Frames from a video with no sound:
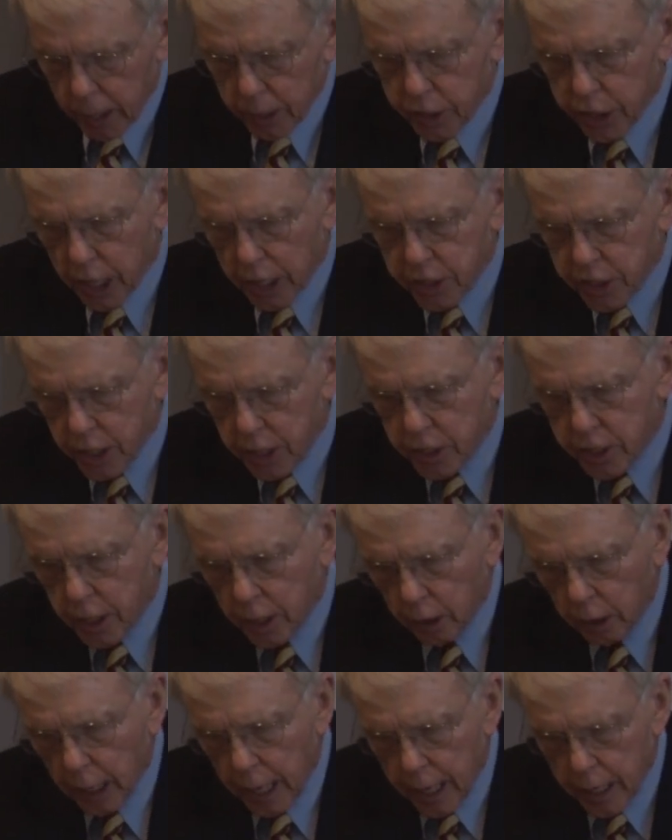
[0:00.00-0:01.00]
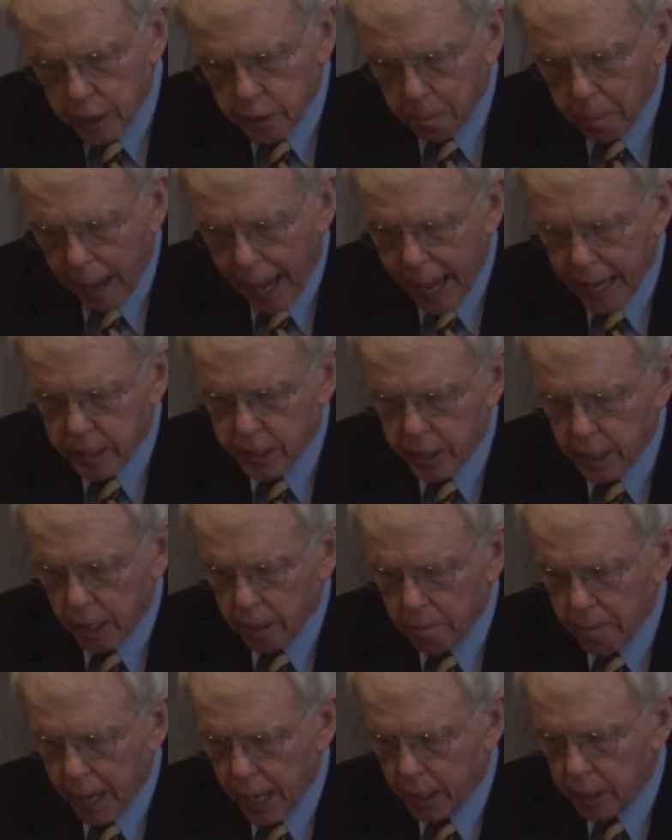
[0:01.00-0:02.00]
Justice Scalia's
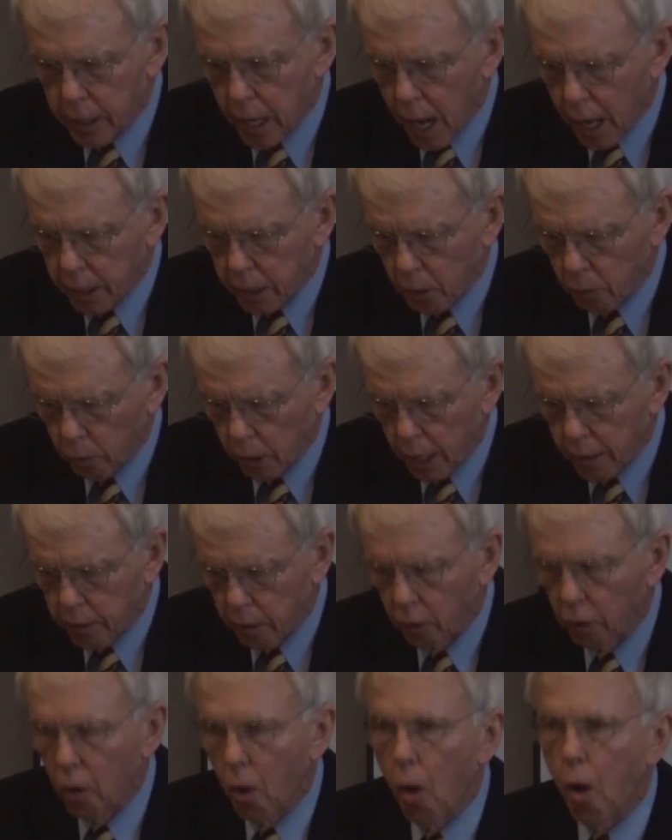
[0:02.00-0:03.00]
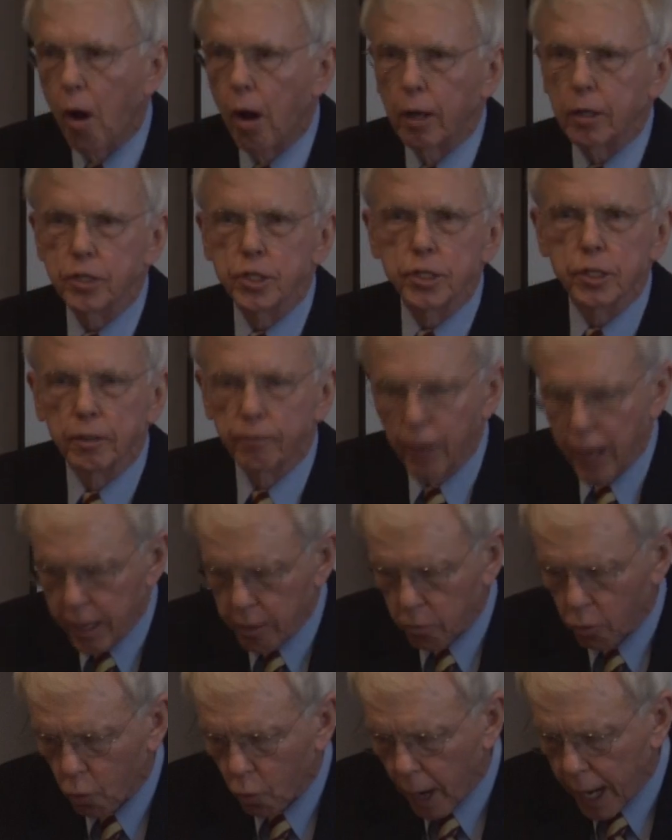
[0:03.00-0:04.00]
passing meant not only the loss of
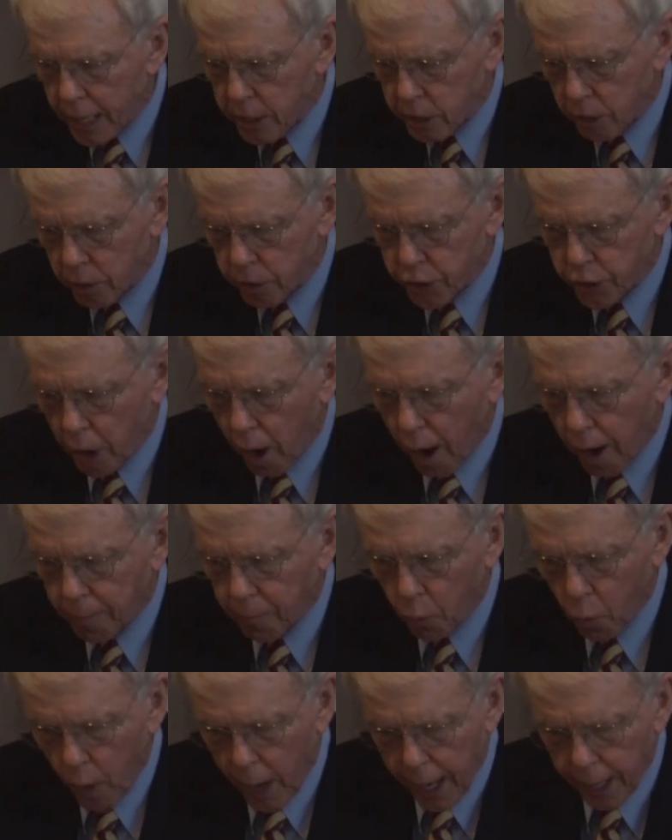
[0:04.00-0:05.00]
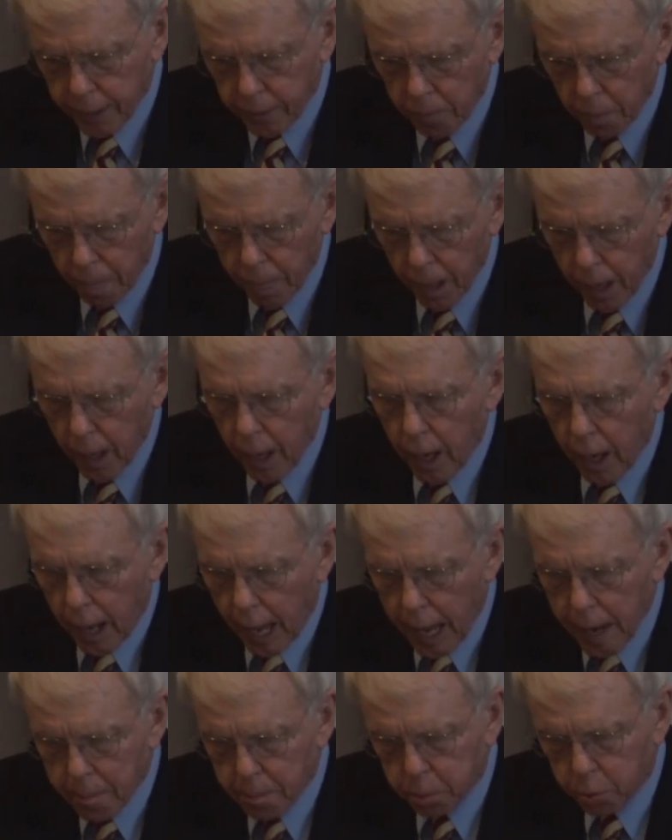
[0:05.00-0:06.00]
a razor sharp wit,
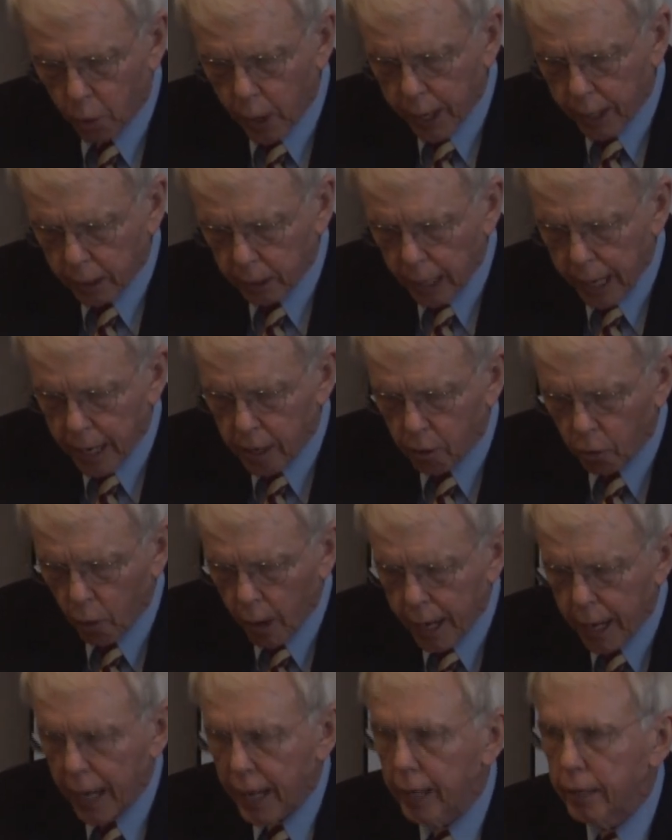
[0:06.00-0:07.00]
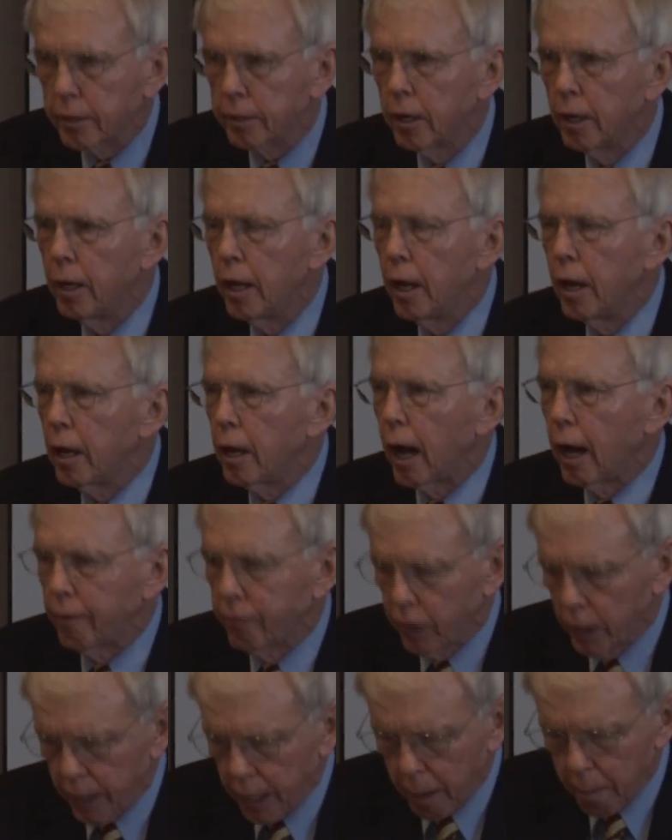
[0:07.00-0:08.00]
a prickly critic
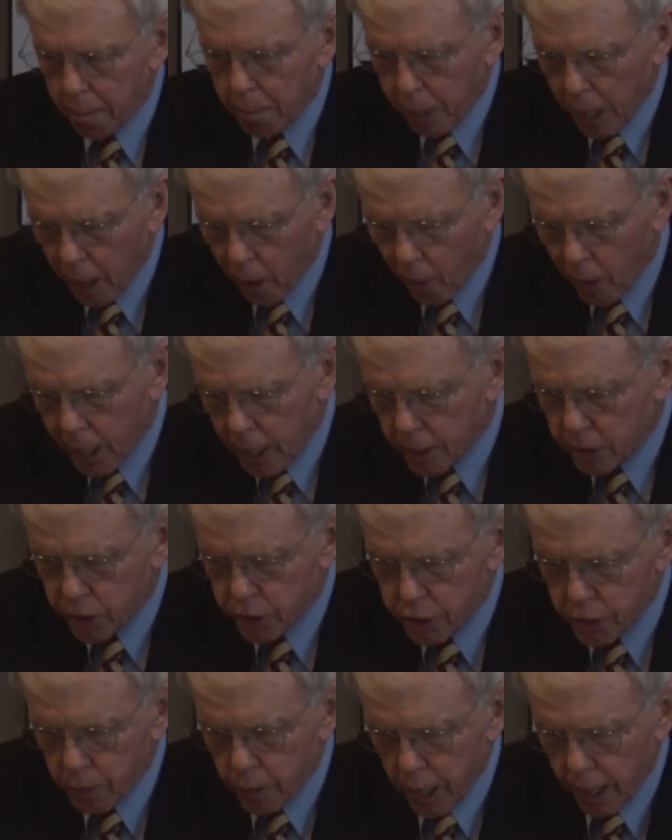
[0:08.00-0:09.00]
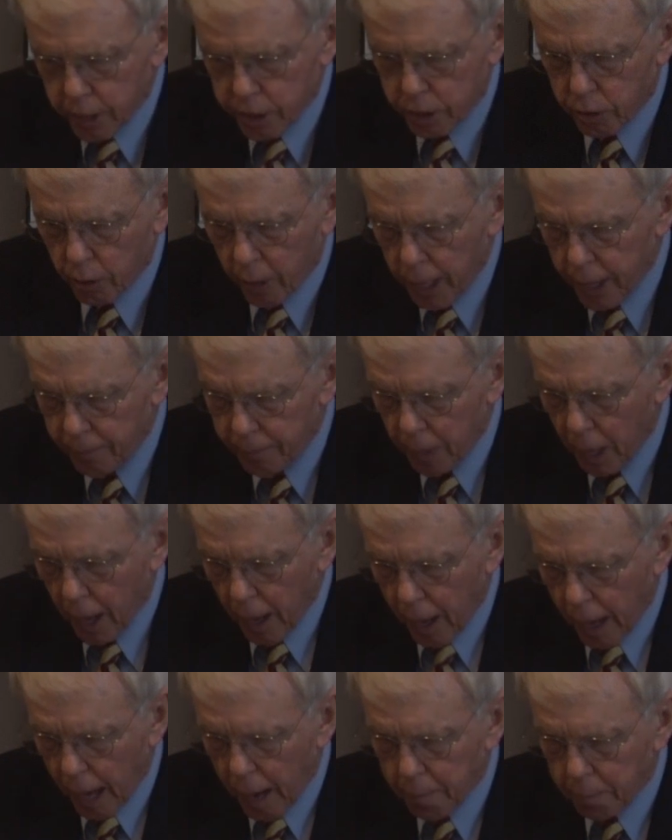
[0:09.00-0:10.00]
of an imperious judiciary,
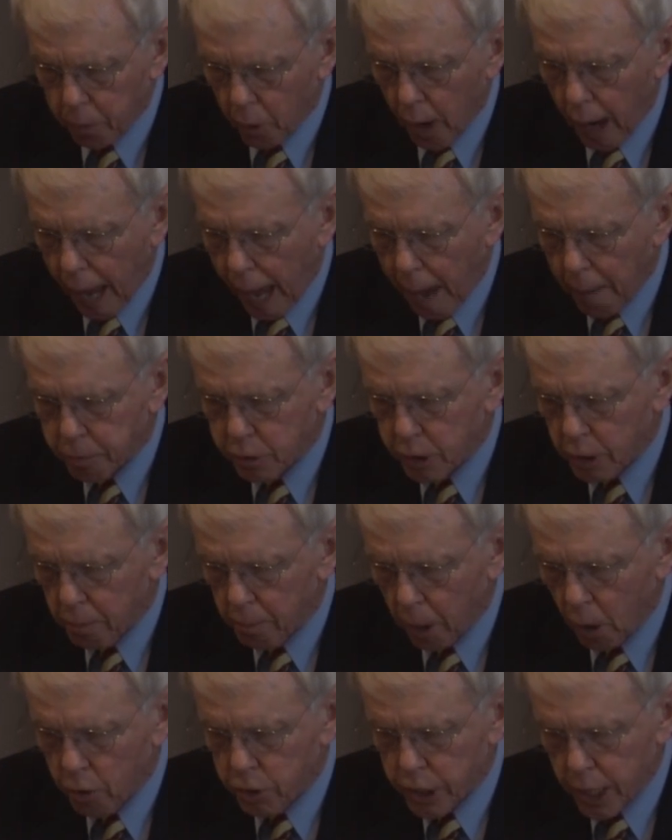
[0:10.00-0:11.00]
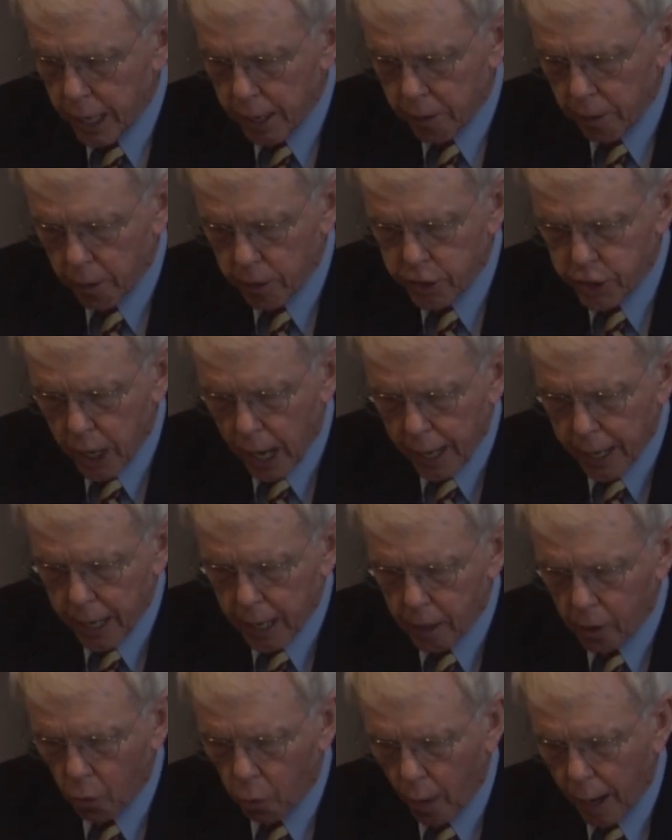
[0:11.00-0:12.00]
and perhaps the most
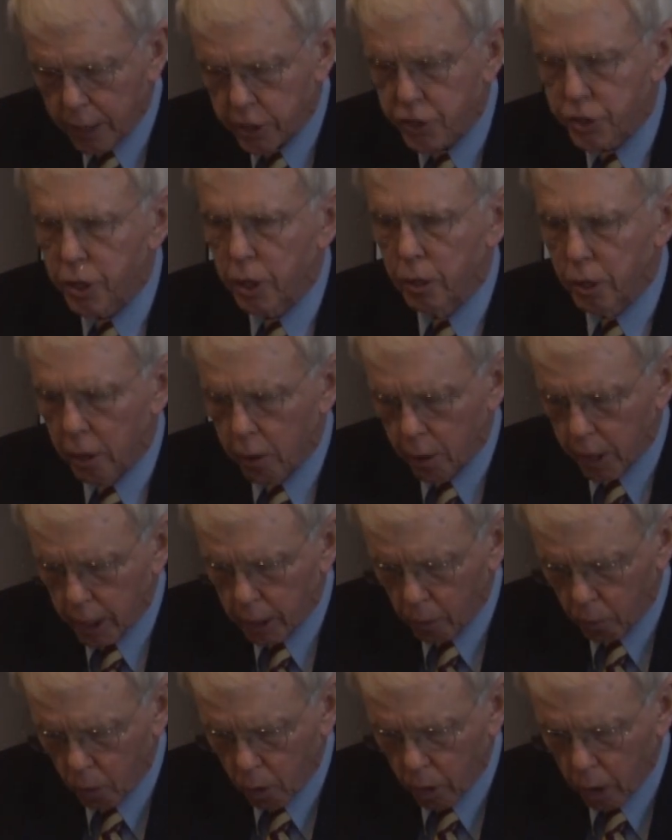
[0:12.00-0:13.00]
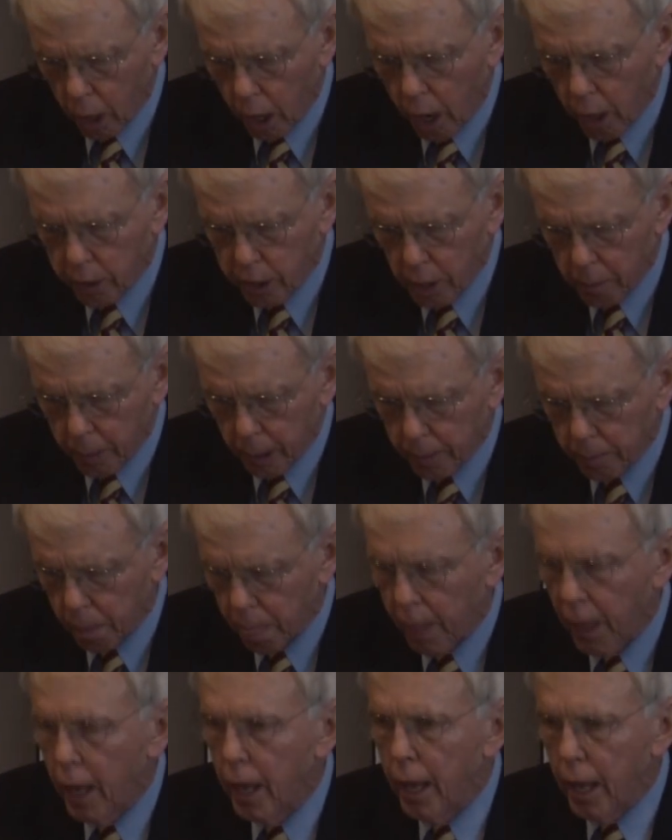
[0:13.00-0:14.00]
energetic questioner at oral argument,
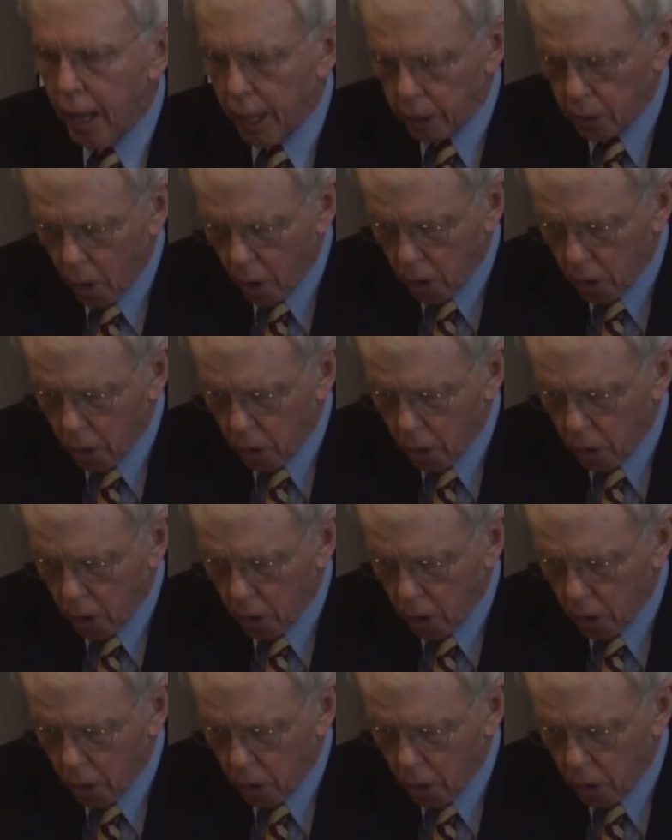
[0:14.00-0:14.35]
it